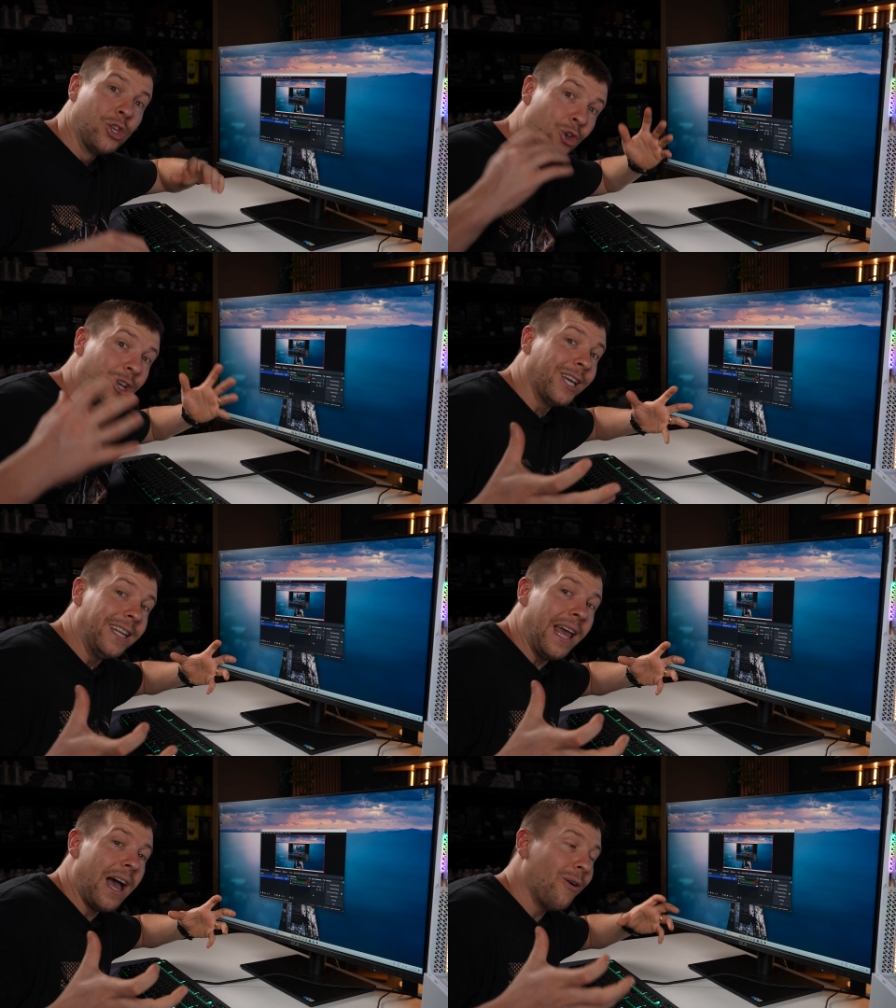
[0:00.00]
you
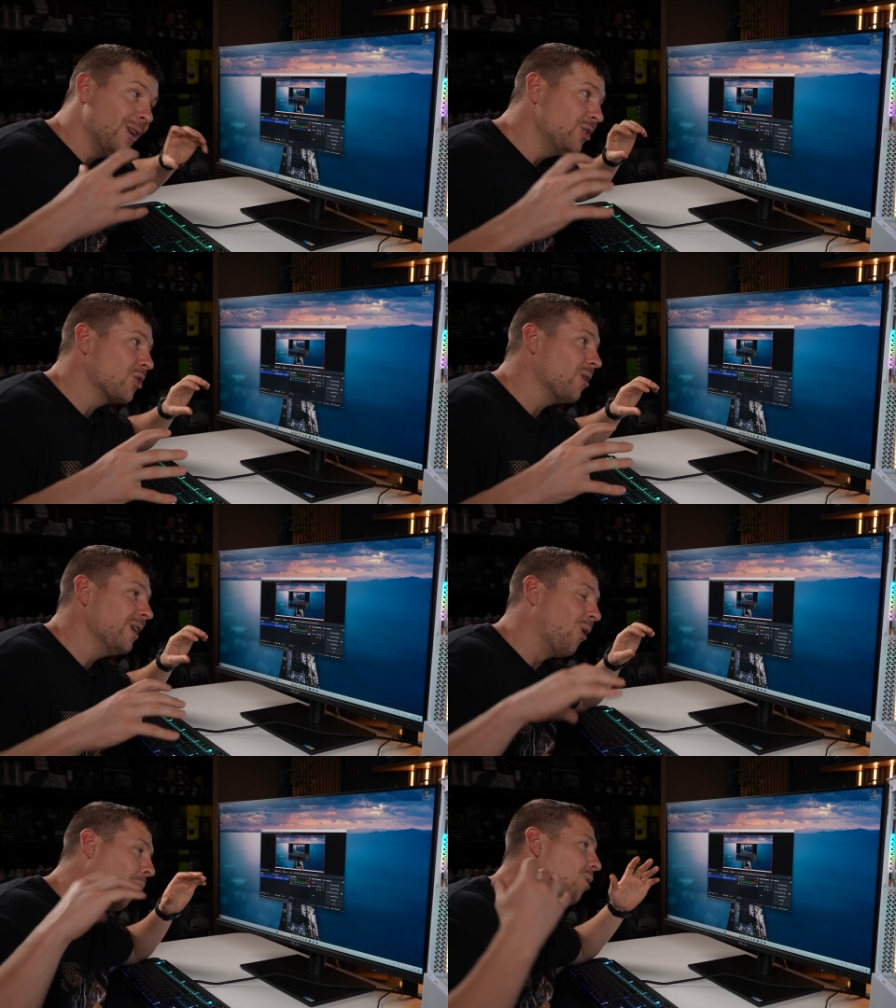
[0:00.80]
can now
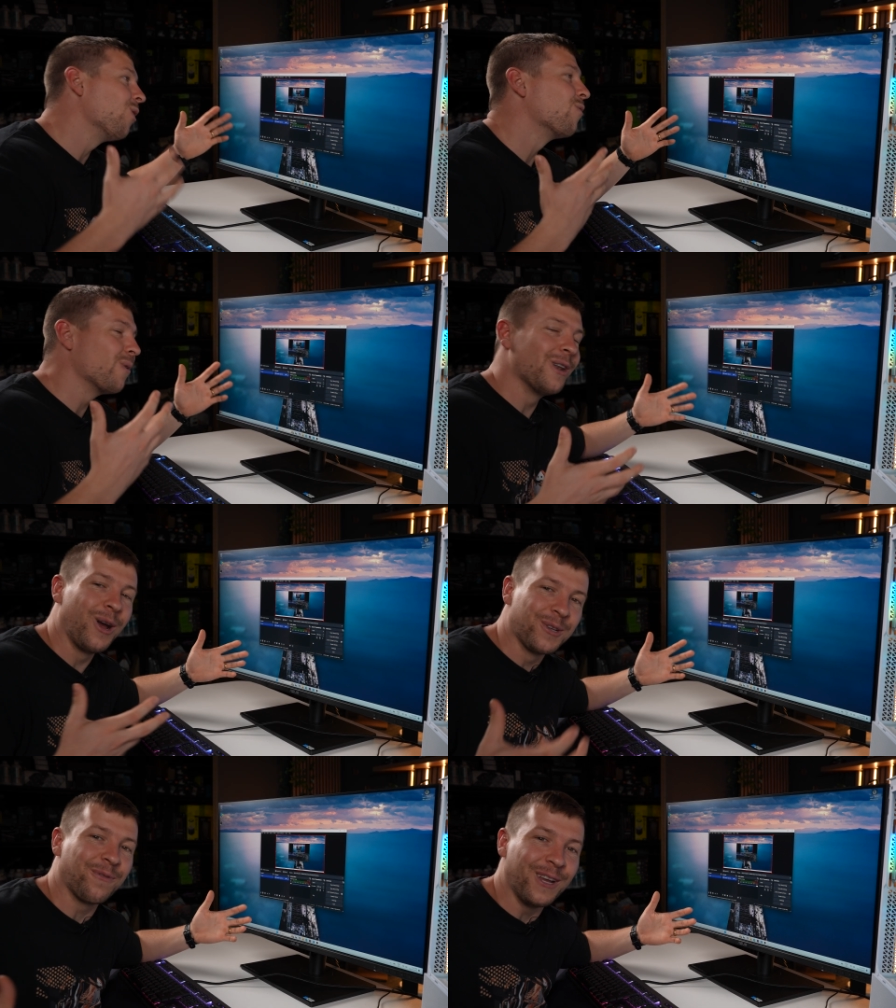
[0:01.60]
enjoy all of
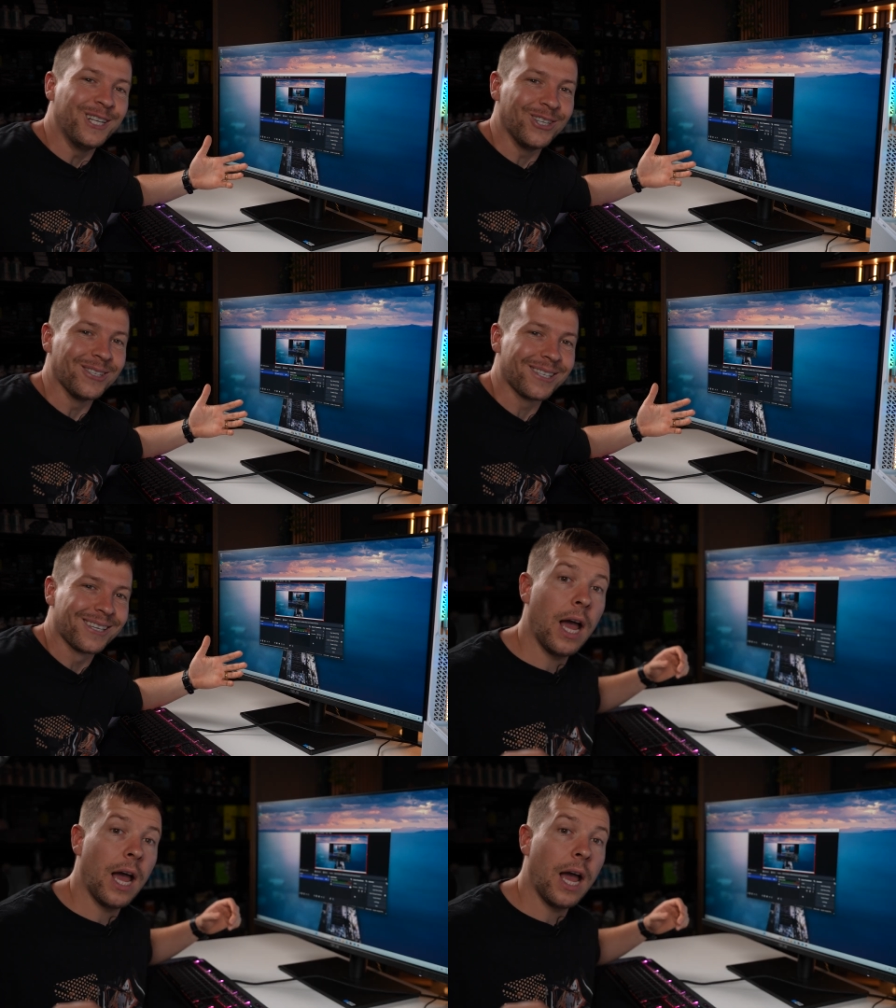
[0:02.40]
Windows features.